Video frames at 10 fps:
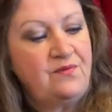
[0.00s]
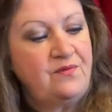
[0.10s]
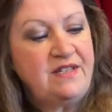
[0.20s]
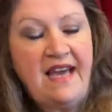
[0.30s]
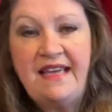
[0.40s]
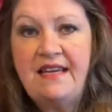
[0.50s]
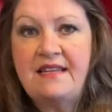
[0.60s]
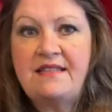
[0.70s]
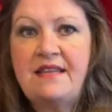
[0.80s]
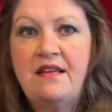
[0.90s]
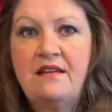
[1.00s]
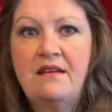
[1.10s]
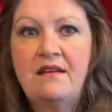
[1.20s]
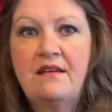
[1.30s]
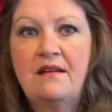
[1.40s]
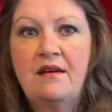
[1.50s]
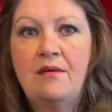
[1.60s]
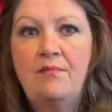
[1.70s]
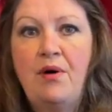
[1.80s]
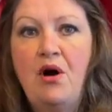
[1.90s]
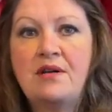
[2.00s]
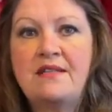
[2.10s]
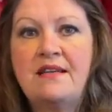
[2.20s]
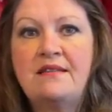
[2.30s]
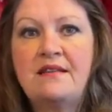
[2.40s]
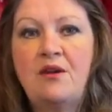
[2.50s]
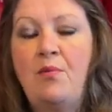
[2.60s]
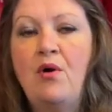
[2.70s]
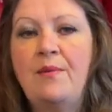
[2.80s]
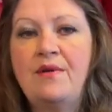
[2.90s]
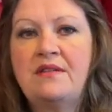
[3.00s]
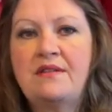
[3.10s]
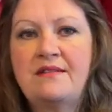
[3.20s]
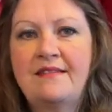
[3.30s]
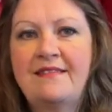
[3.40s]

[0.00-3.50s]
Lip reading: dates and parties and appointments.